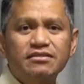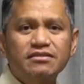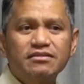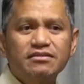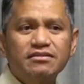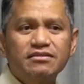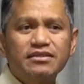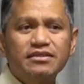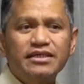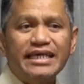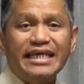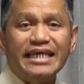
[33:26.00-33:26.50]

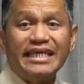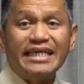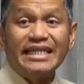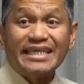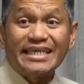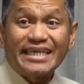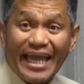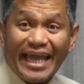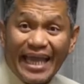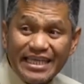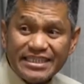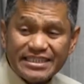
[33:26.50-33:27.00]

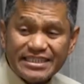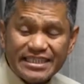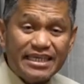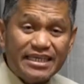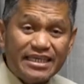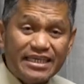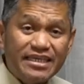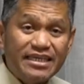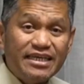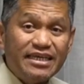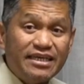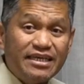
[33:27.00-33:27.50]

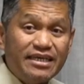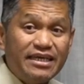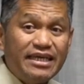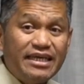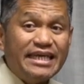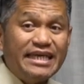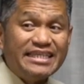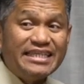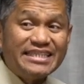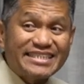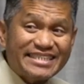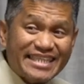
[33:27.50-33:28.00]

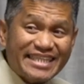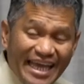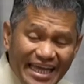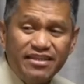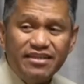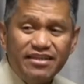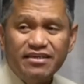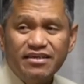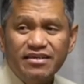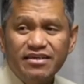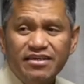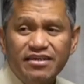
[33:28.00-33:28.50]
instead
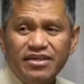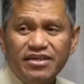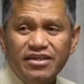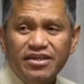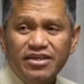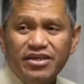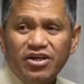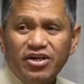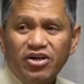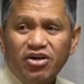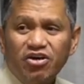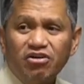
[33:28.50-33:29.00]

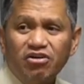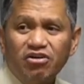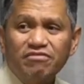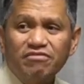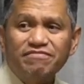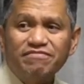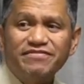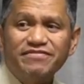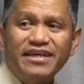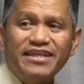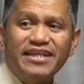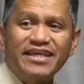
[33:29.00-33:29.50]
of the
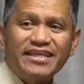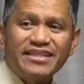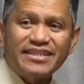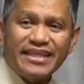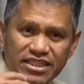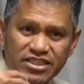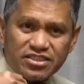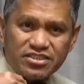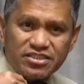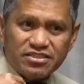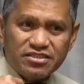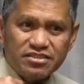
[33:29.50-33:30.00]
dictates
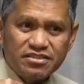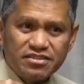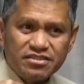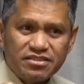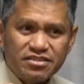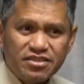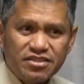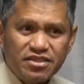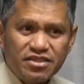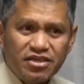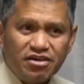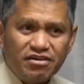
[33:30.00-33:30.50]
of
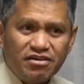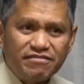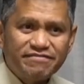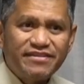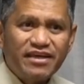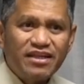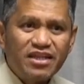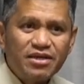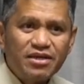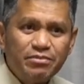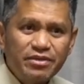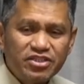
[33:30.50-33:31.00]
the liberty
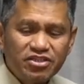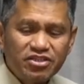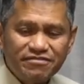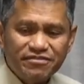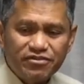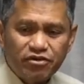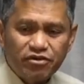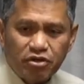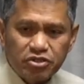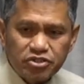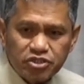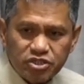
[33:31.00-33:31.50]
of conscience
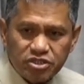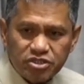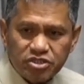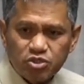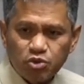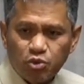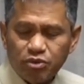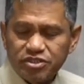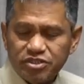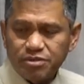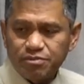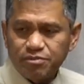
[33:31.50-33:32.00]
to worship
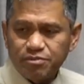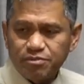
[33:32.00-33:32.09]
God.